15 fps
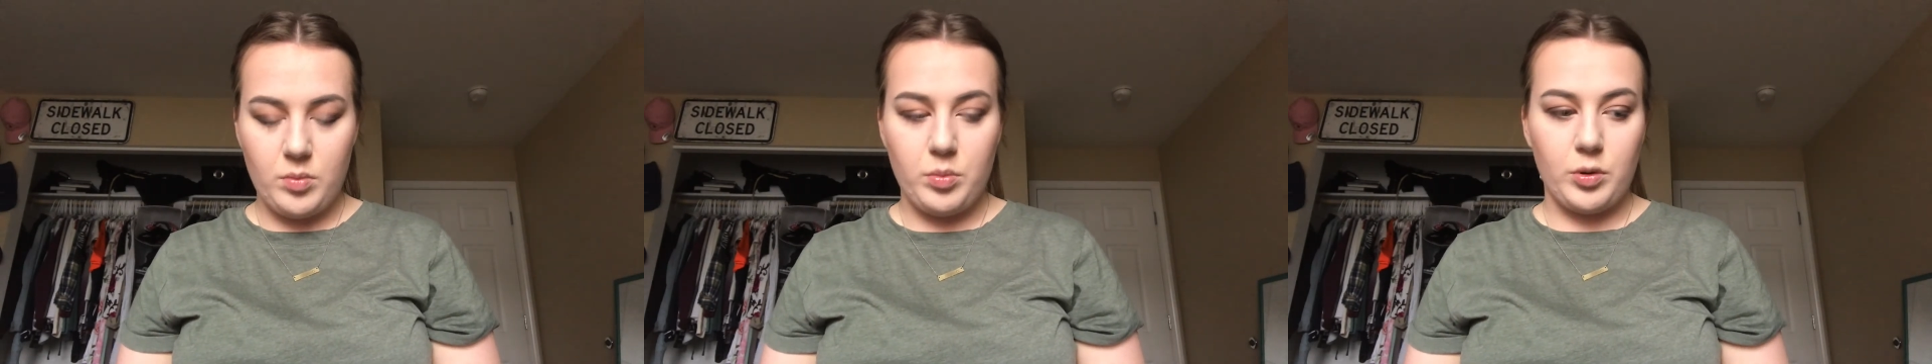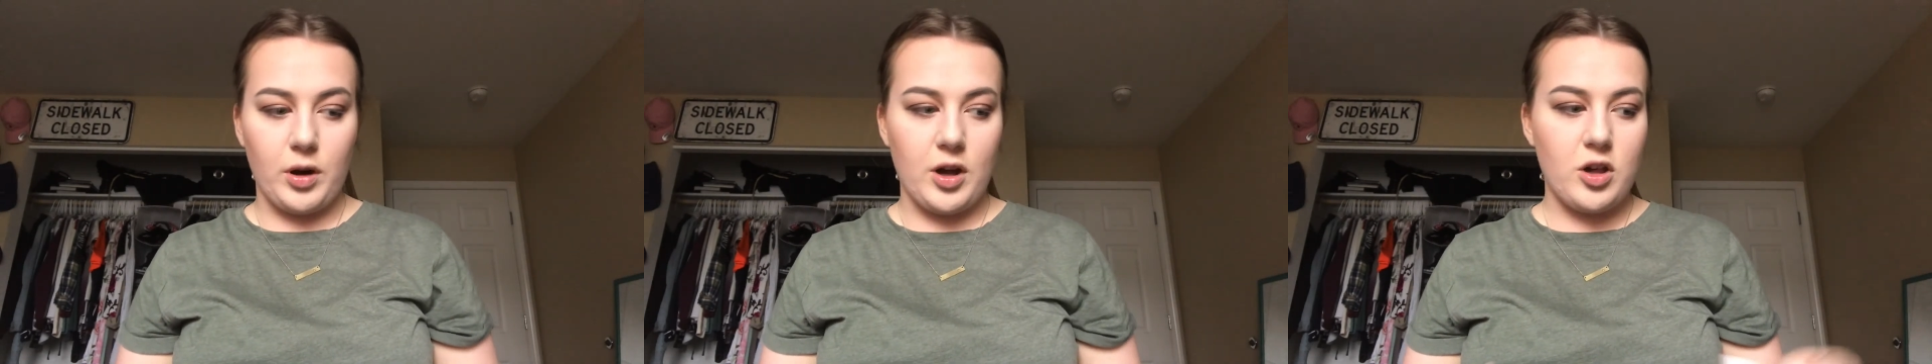
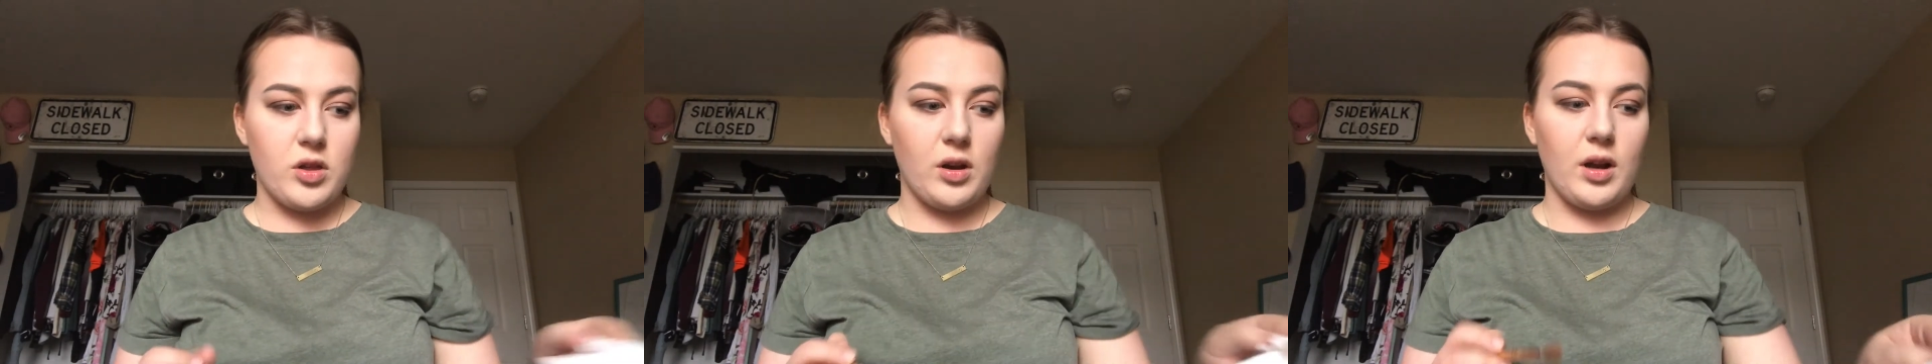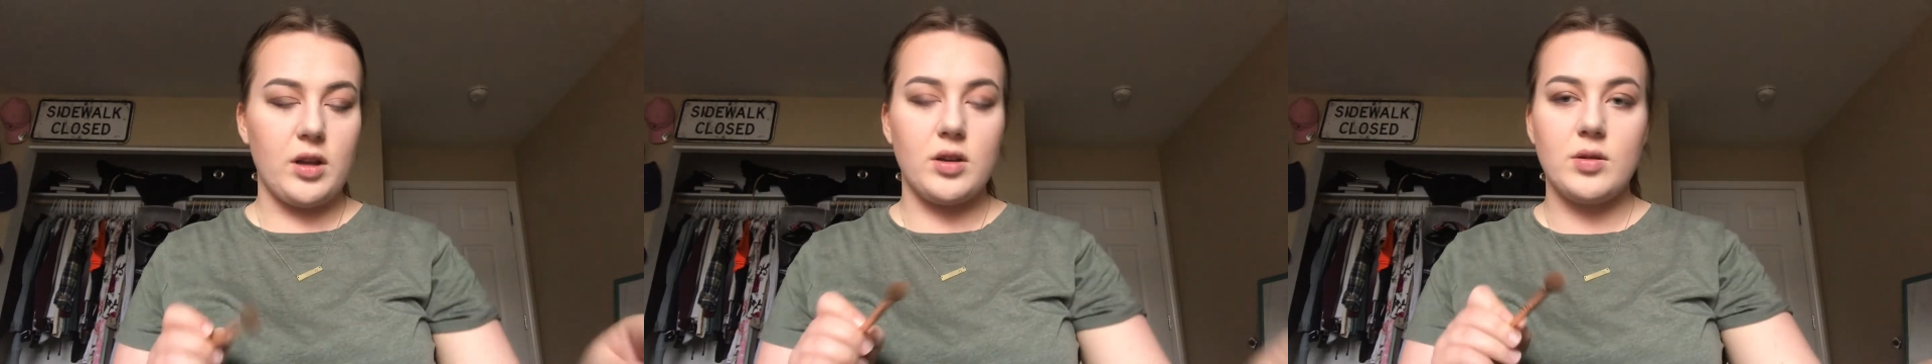brush
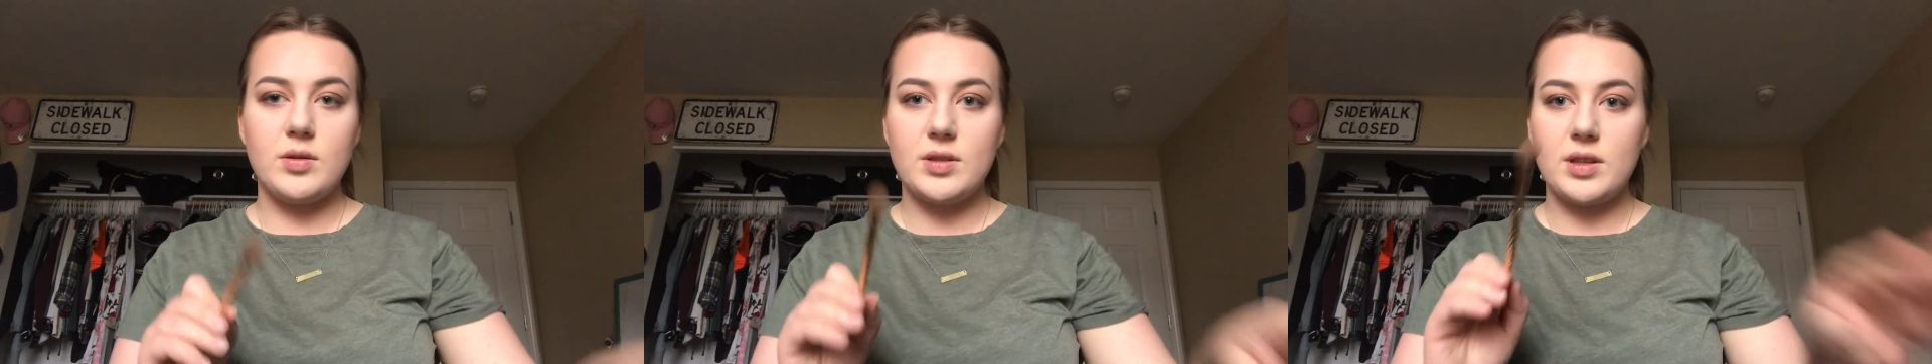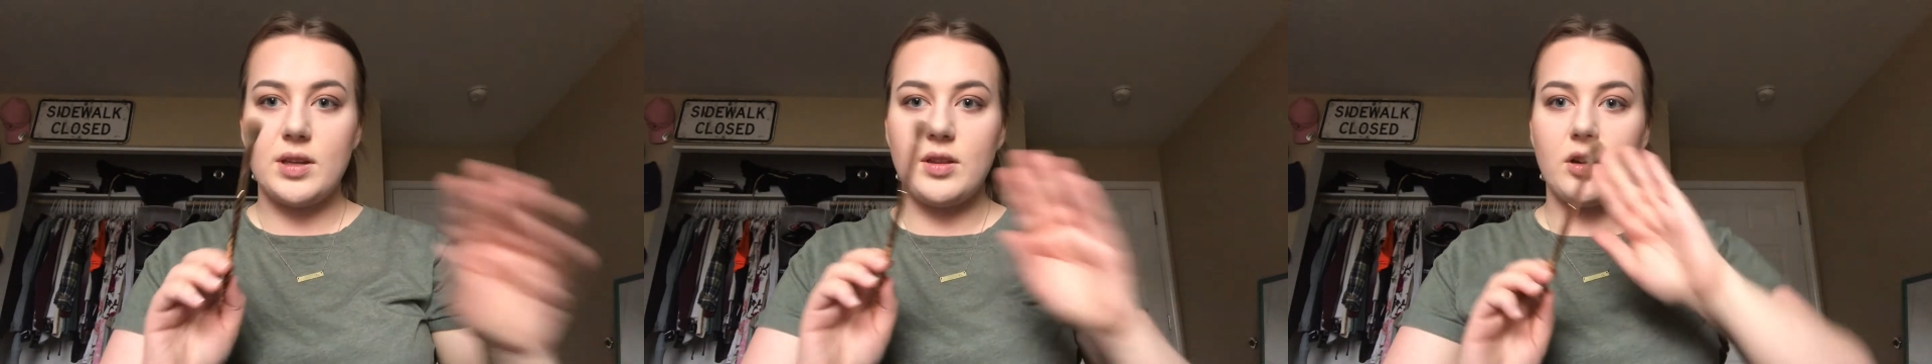that I
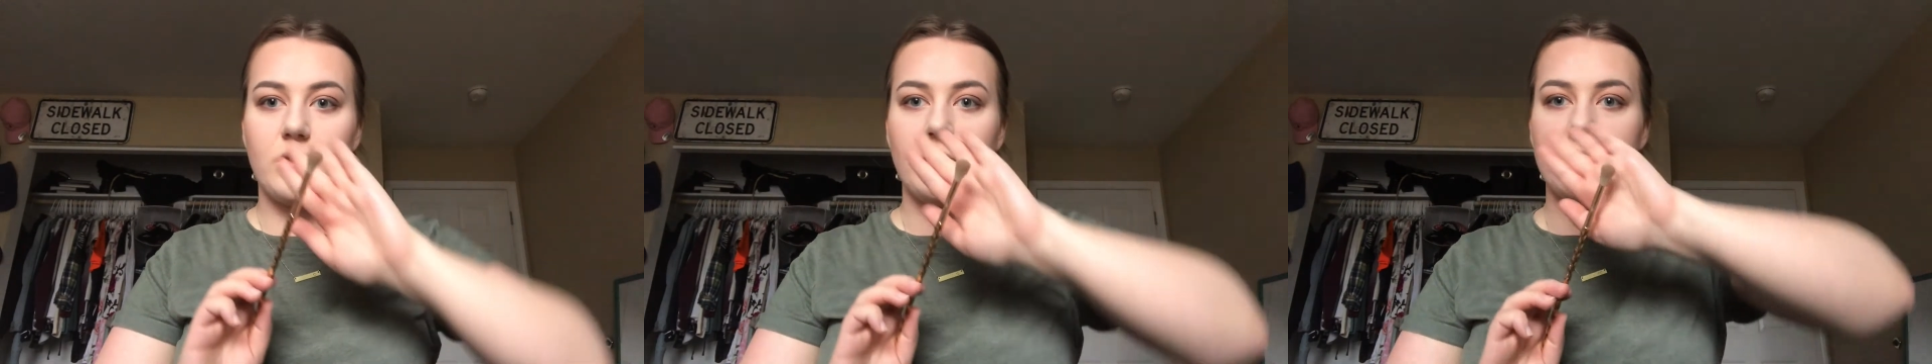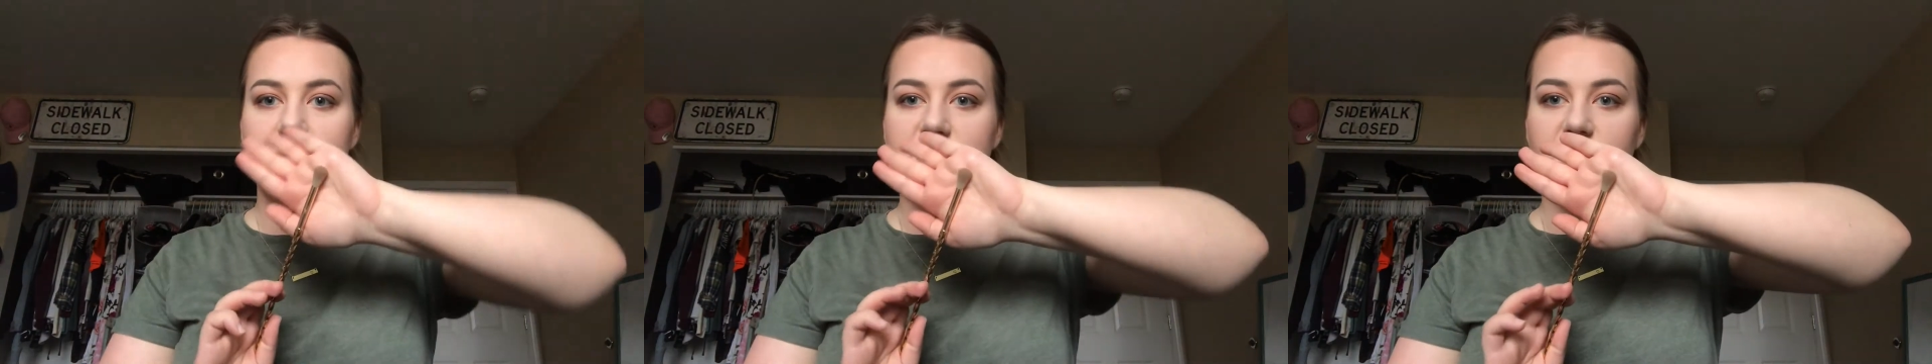used in the
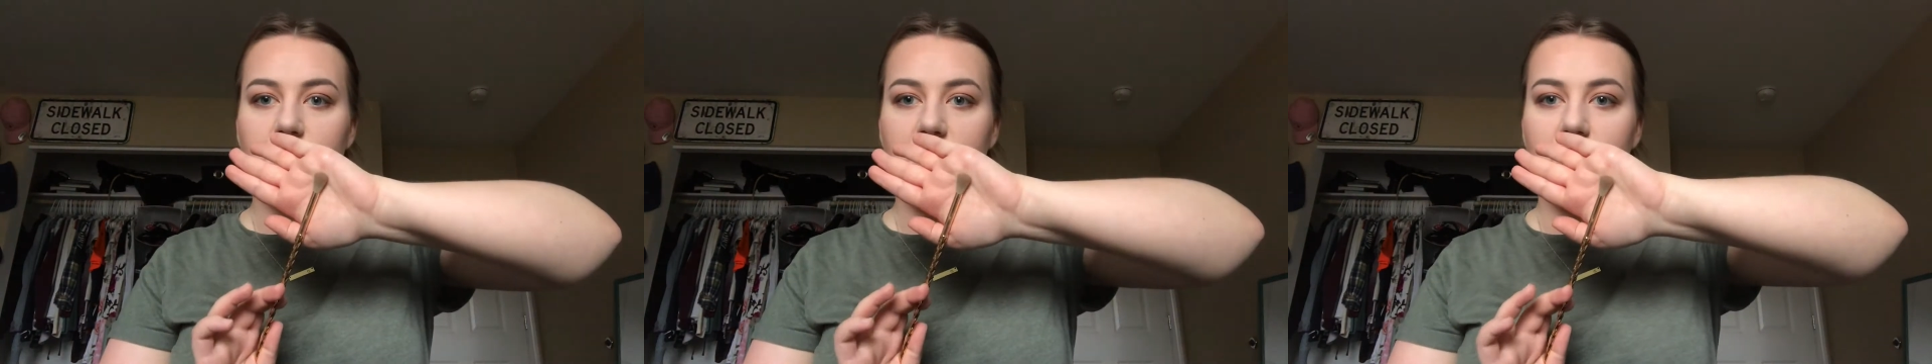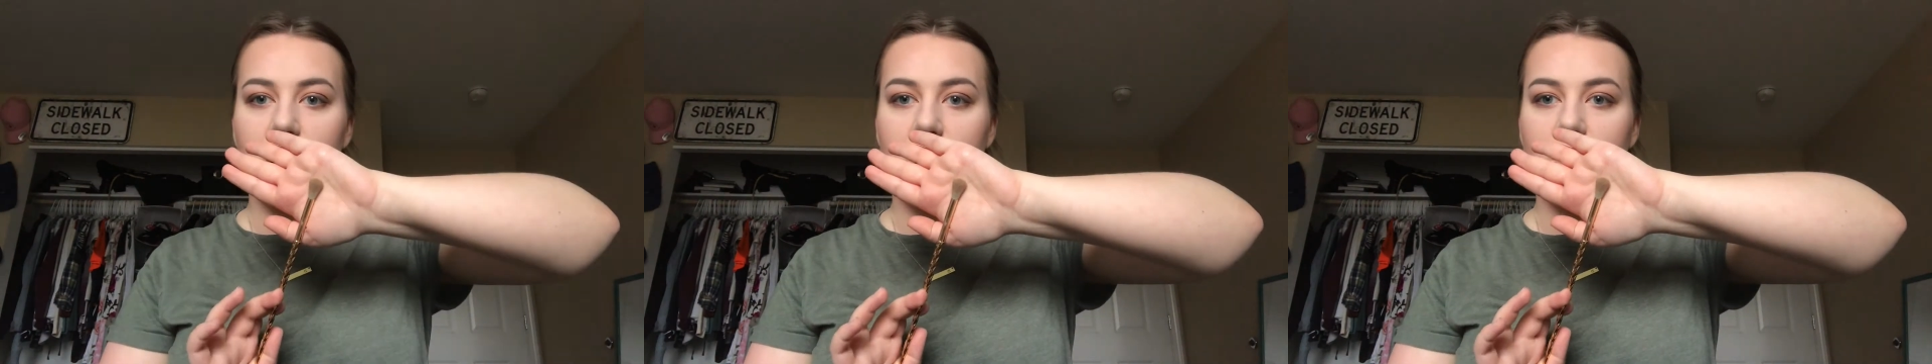crease of
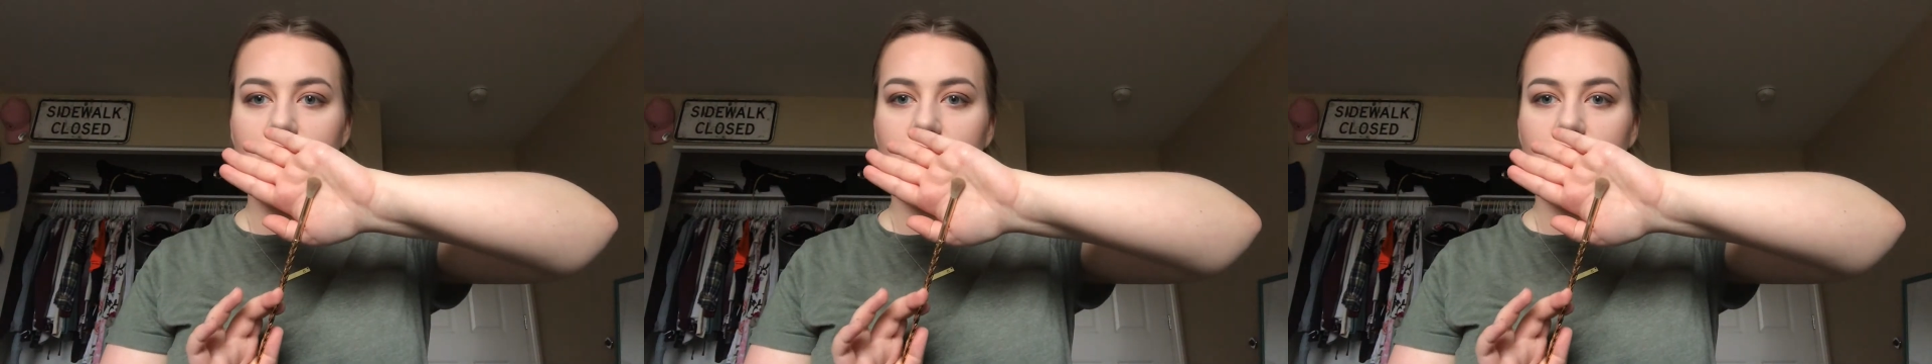my eye,